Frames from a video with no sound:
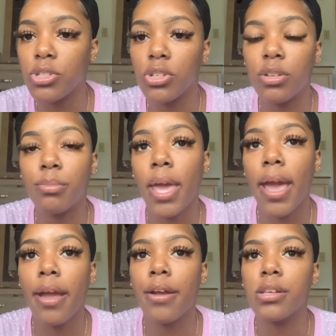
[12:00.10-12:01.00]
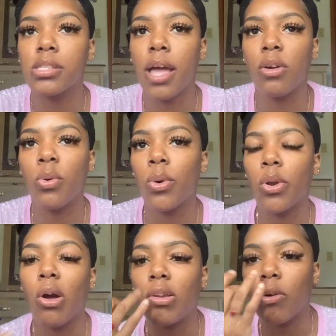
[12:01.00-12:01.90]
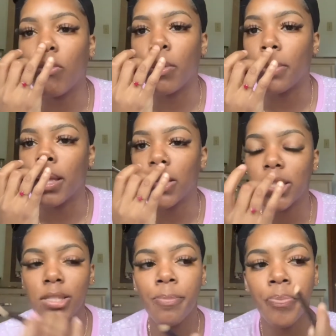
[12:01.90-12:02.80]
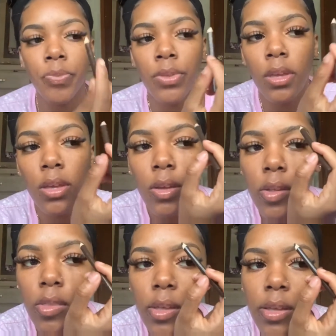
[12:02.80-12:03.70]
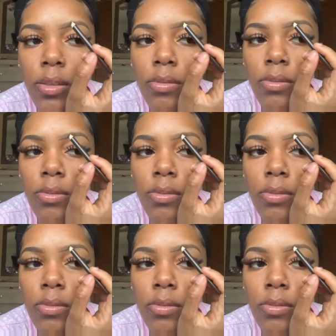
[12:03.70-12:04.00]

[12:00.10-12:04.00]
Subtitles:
sure them hair is not going all over the place. Then